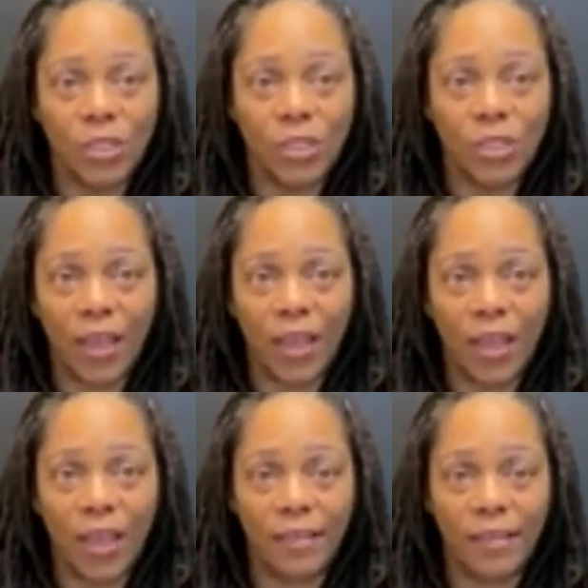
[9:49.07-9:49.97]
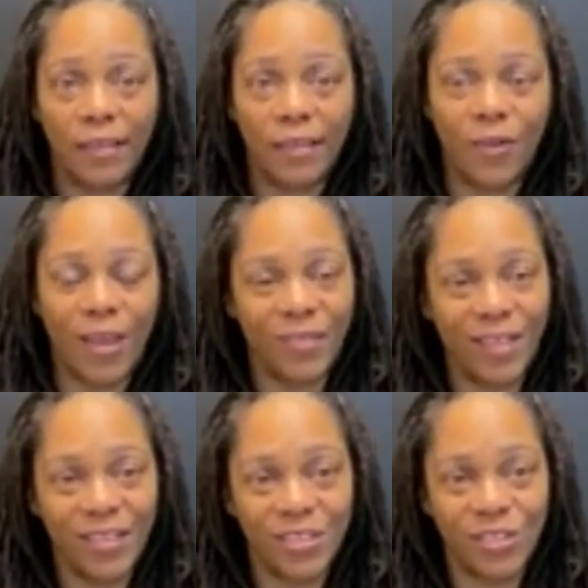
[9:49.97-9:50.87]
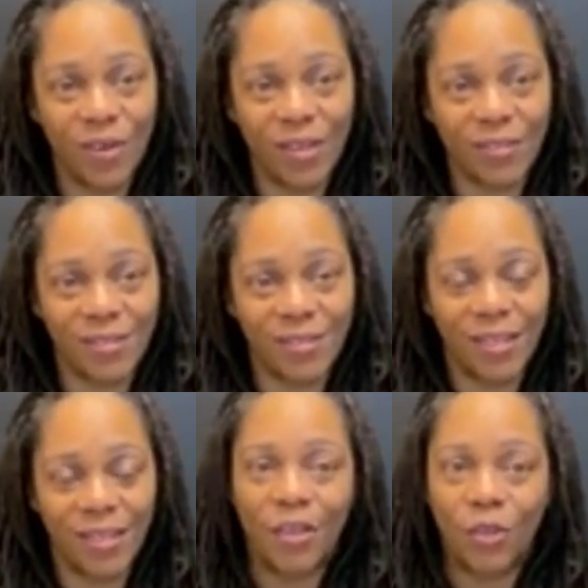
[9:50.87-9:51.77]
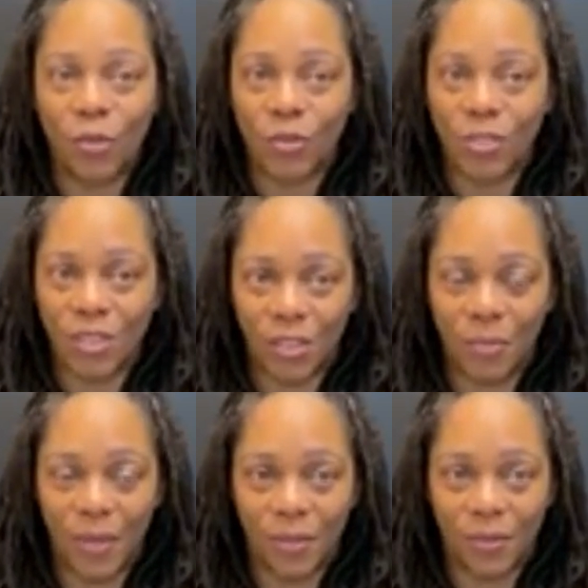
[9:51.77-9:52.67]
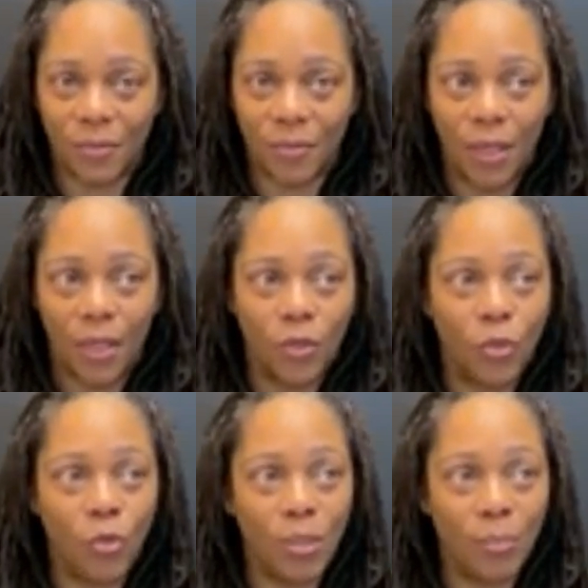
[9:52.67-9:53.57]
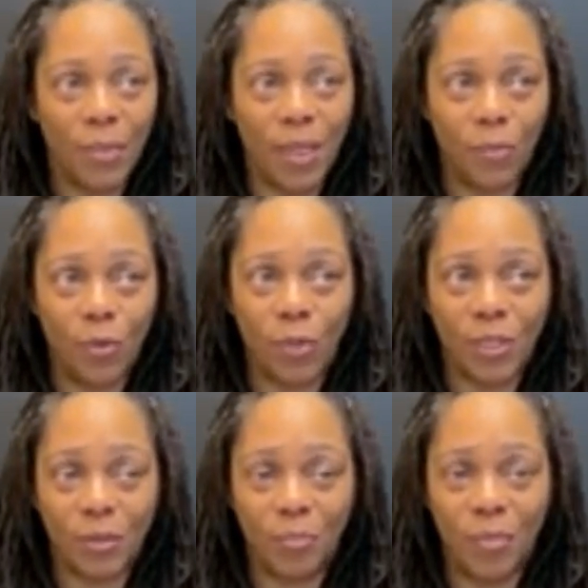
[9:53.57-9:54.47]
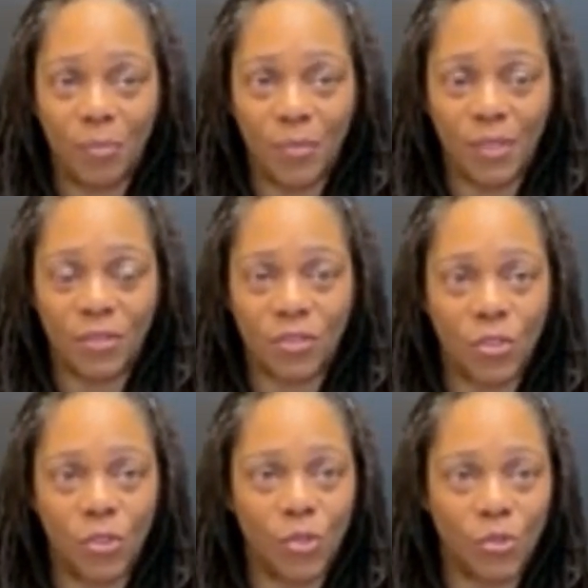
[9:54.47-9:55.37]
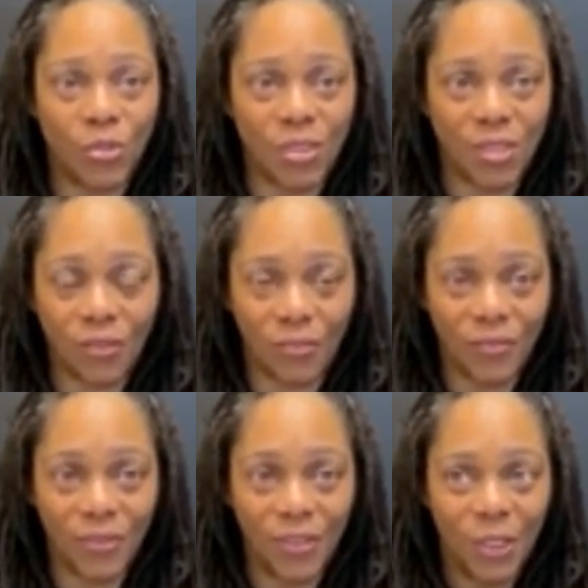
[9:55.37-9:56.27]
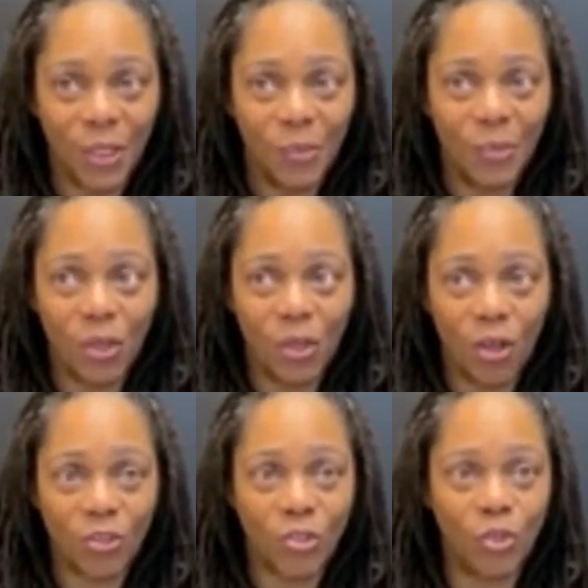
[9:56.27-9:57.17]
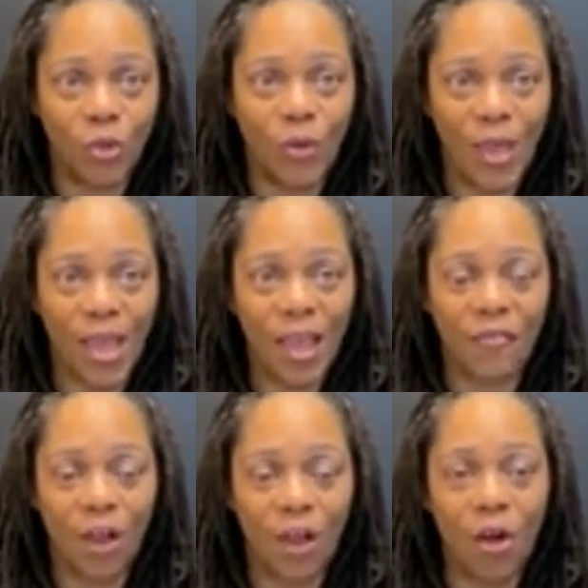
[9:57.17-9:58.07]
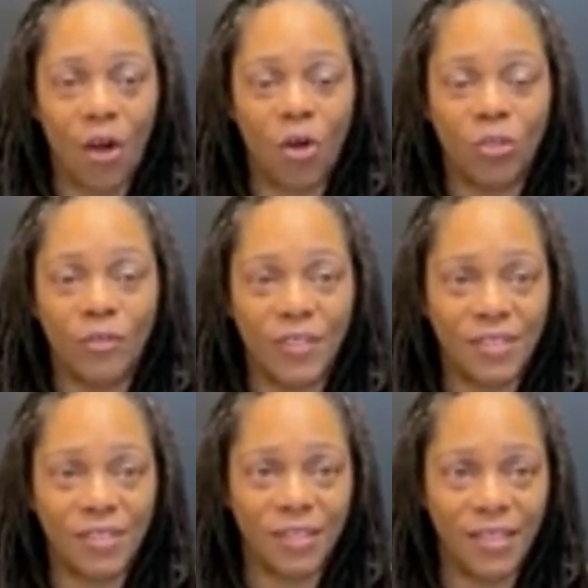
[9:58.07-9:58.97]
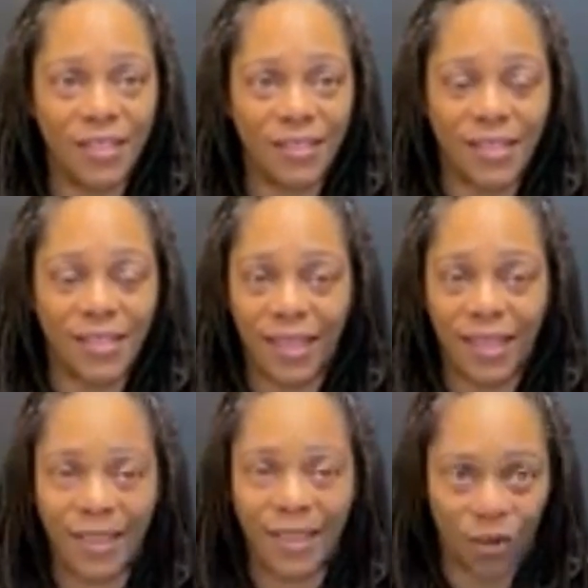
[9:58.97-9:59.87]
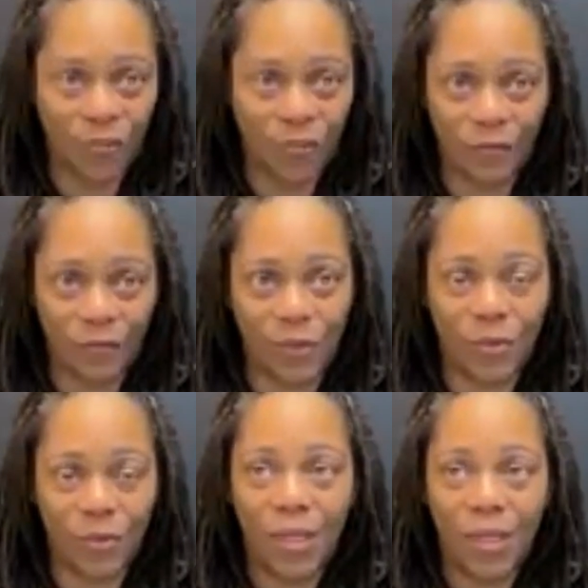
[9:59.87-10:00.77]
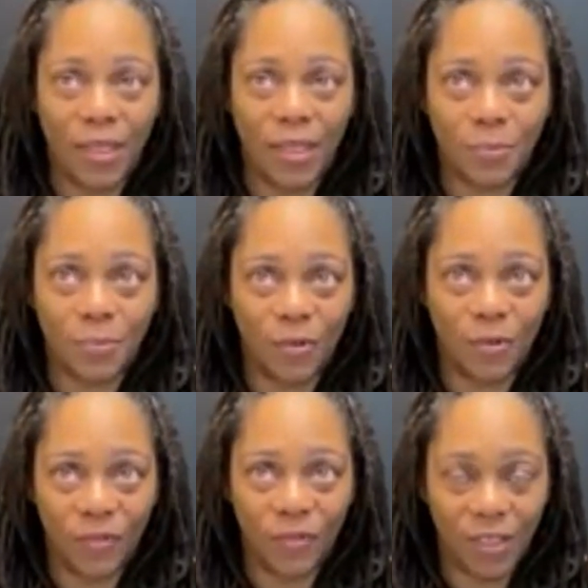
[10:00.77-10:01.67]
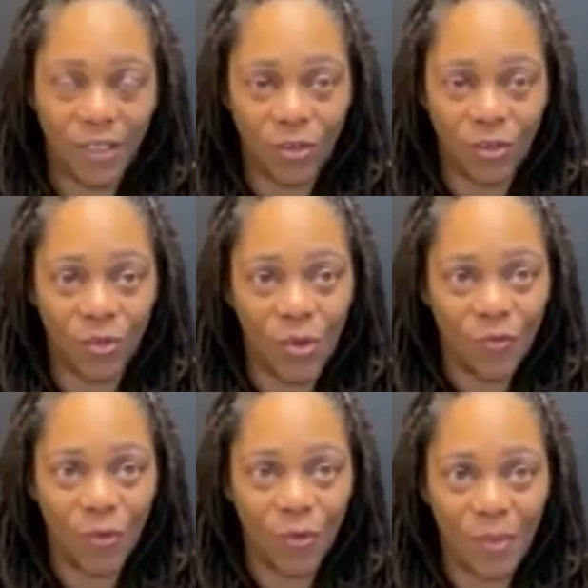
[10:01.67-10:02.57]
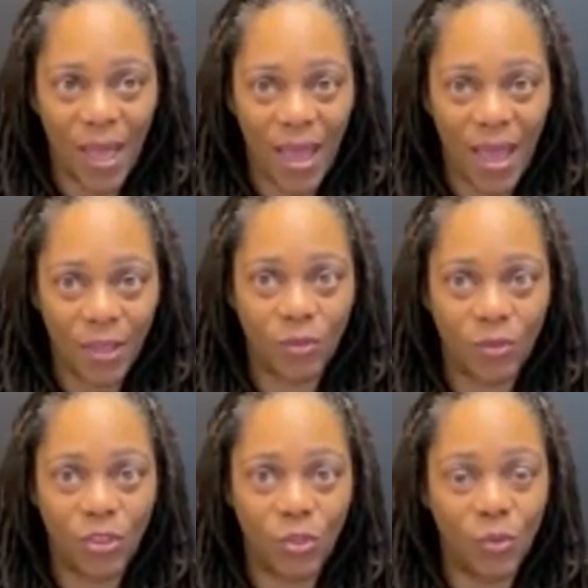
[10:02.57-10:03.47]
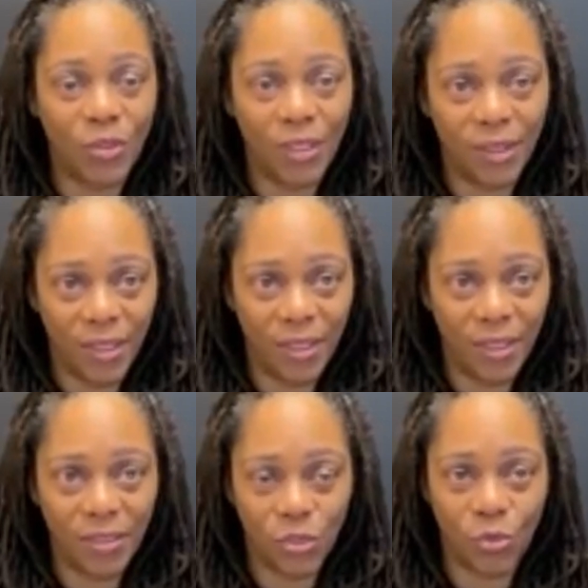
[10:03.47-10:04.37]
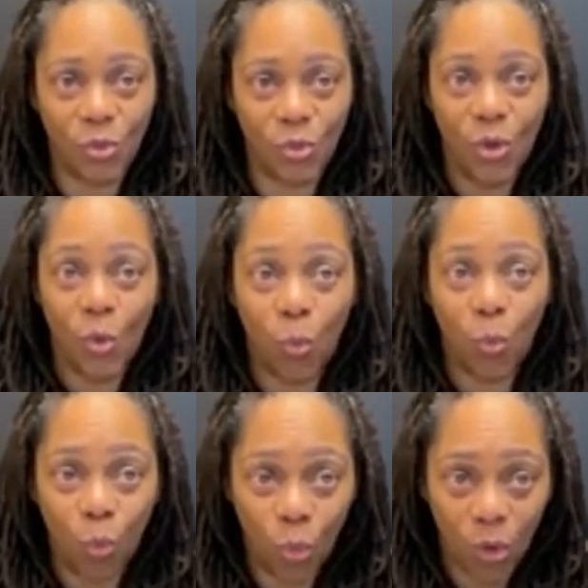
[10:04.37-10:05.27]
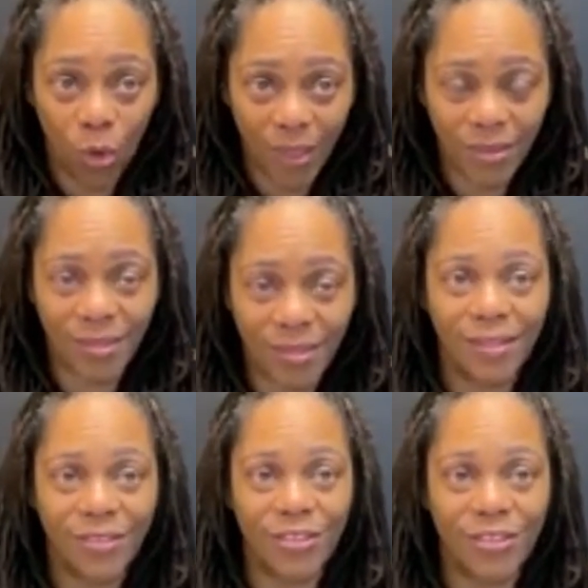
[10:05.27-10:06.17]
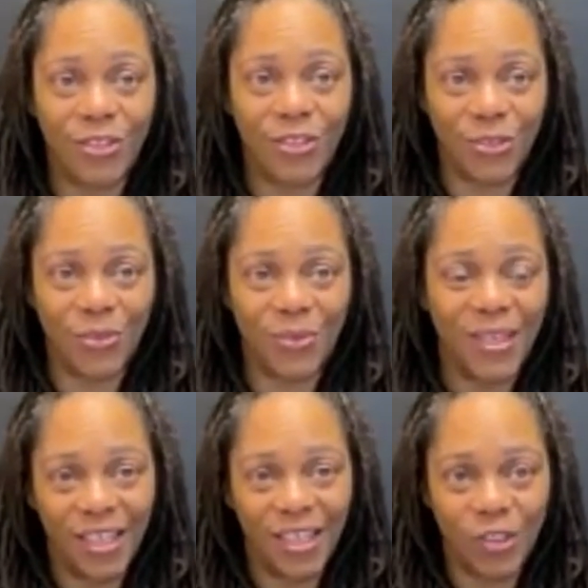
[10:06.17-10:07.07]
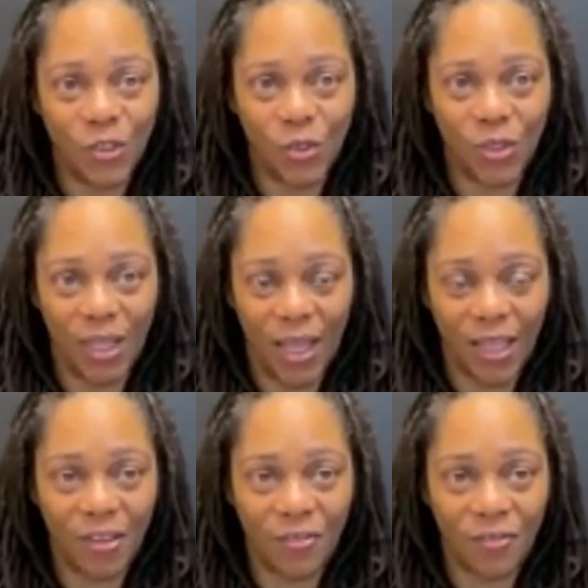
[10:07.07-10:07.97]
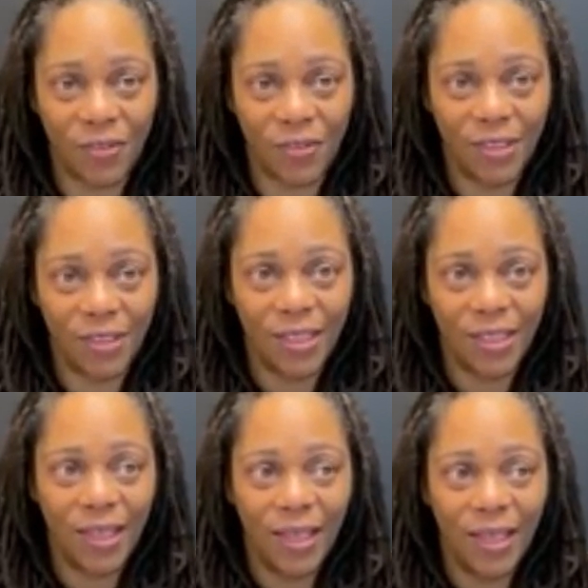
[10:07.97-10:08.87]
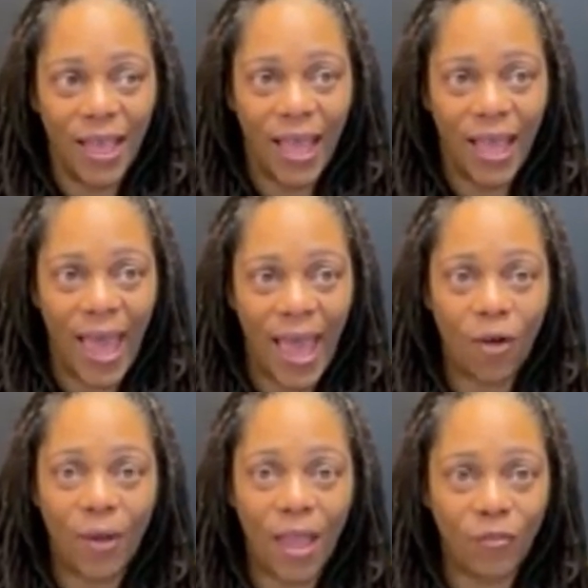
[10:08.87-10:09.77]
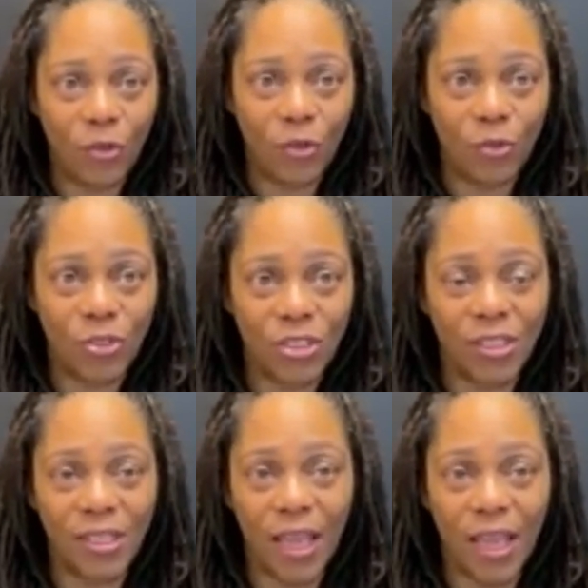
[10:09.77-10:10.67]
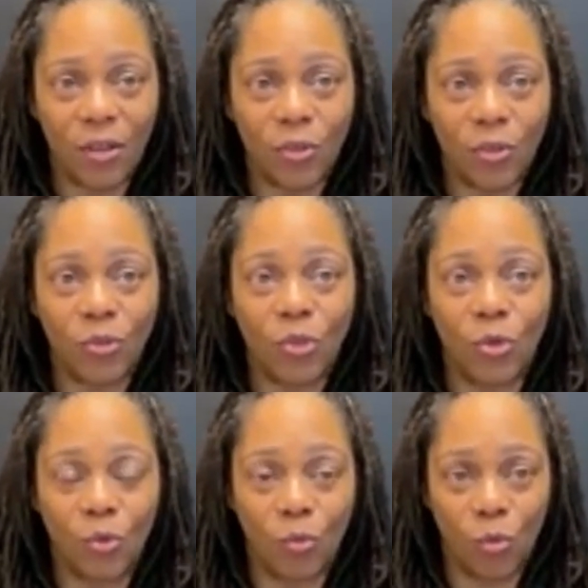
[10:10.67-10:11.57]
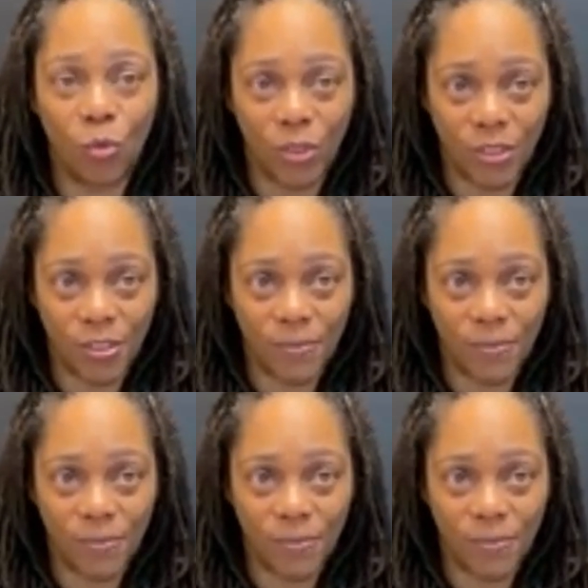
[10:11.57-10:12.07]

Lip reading: You're going to find that you have less stress. You'll sleep better. You can make more commitments to yourself. because you don't have all of these things hanging off of you that's preventing you from actually doing the things that you want to do in your life. How have you shut down on your wants?